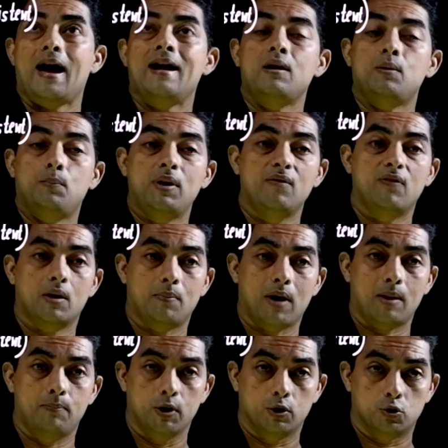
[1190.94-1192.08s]
and B1
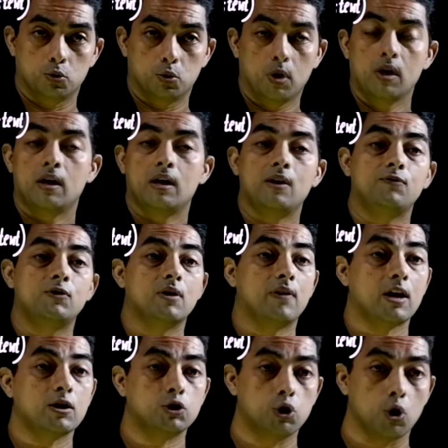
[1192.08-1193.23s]
by B2. If the
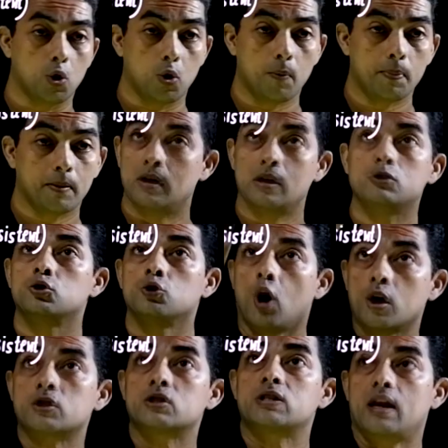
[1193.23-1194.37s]
ratio is
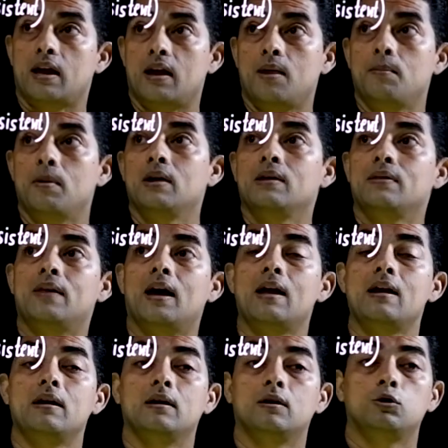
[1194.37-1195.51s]
not same,
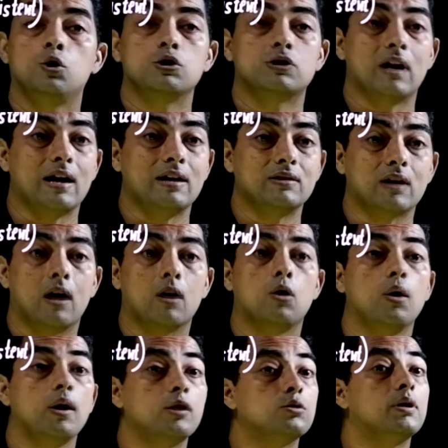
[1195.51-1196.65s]
then those lines are
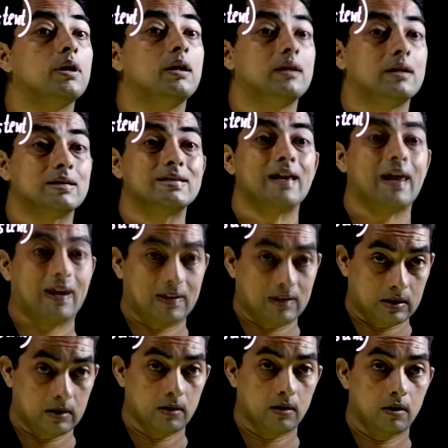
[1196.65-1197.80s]
going to intersect.
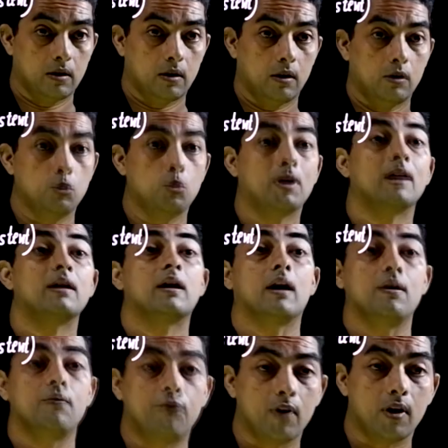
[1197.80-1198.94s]
You can
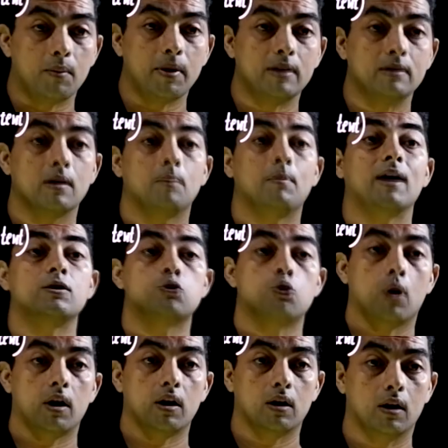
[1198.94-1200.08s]
confirm it by
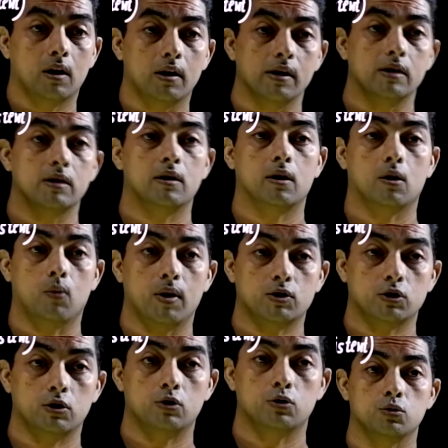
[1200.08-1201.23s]
drawing a linear
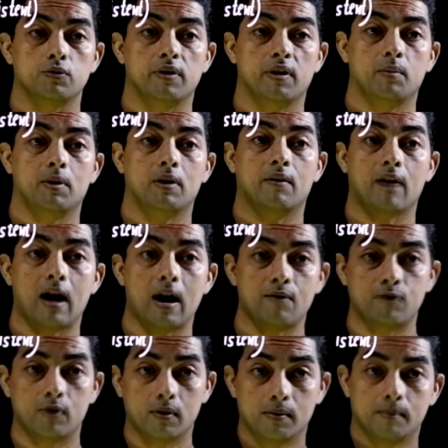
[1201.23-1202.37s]
equation two variable graph.
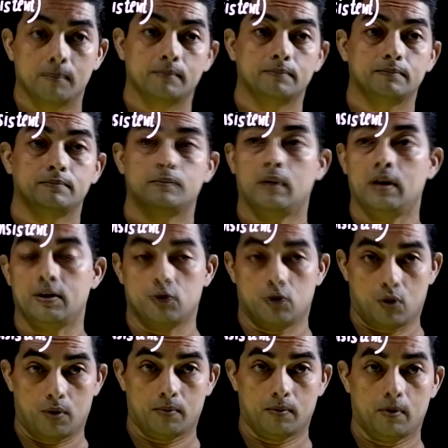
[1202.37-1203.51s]
later
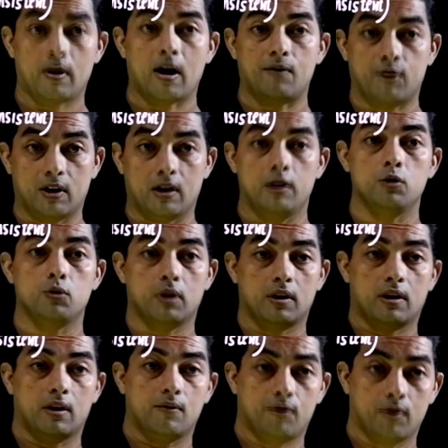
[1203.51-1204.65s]
on. Graphically you can
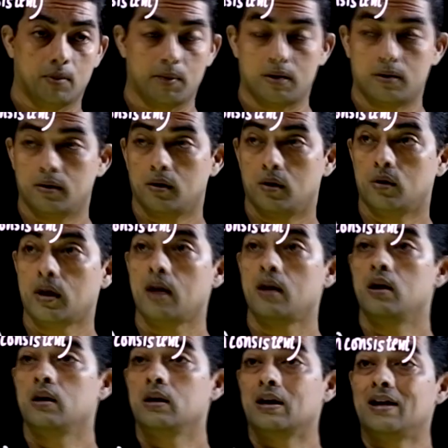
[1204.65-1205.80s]
confirm it. Okay.
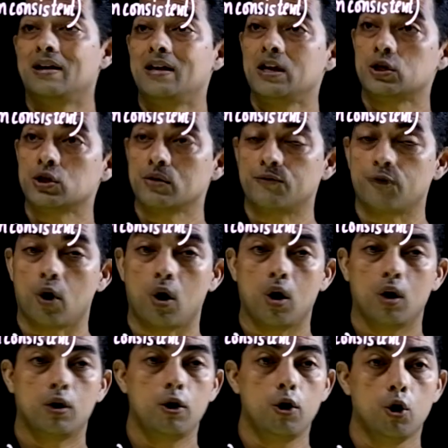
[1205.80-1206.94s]
Condition for
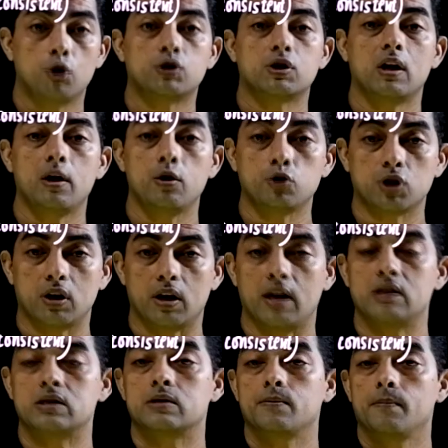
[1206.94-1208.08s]
no solution
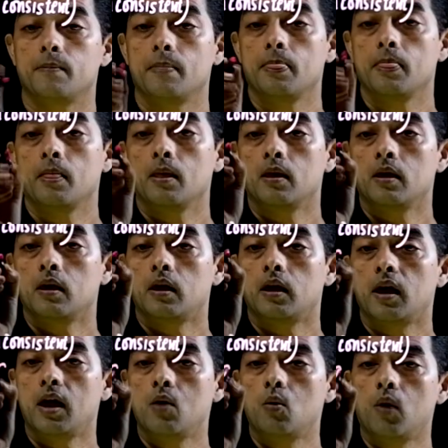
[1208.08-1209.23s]
is
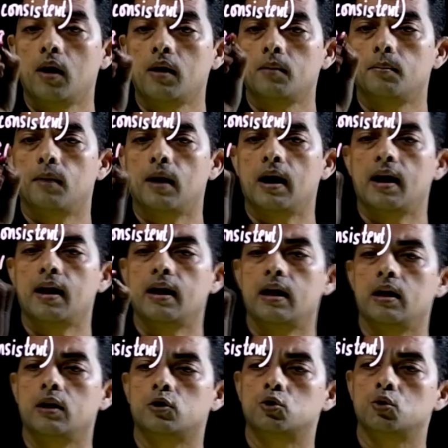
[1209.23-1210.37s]
A1 by
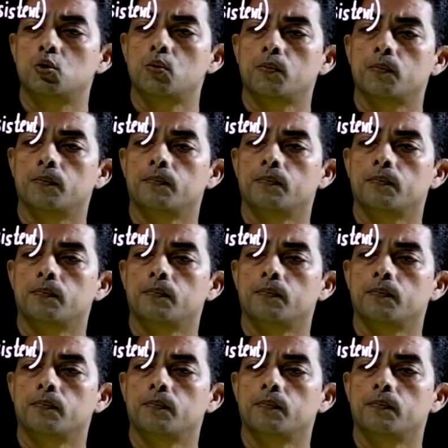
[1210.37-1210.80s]
A2